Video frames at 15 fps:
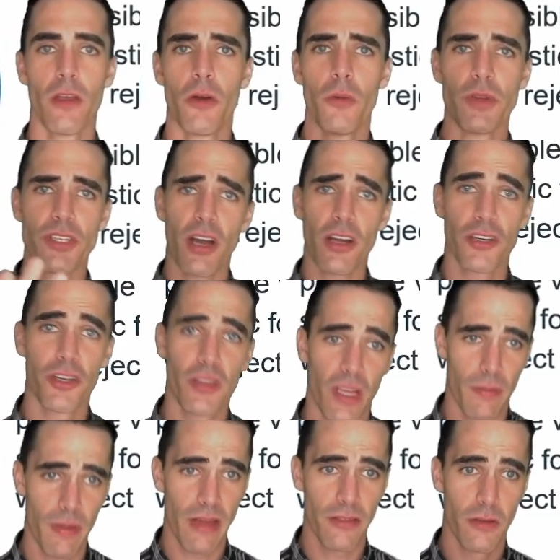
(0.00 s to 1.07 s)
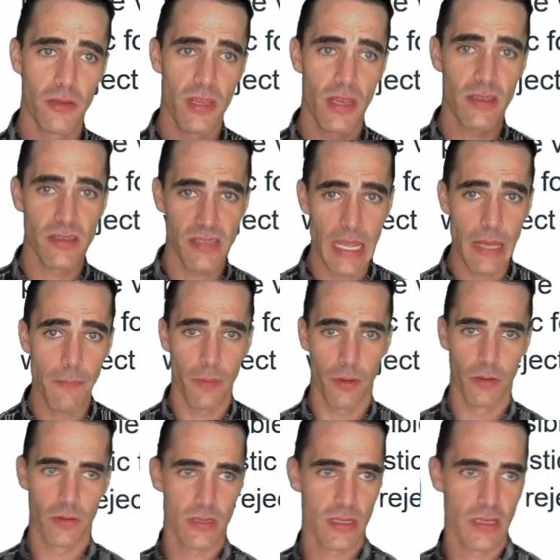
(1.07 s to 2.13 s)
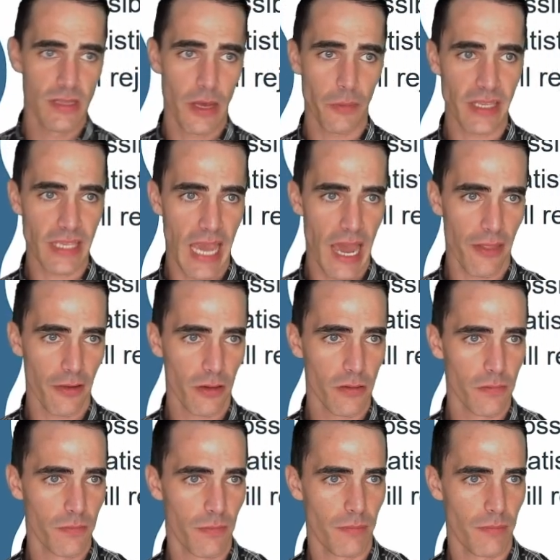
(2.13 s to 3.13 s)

We talked earlier about those samples that we gather.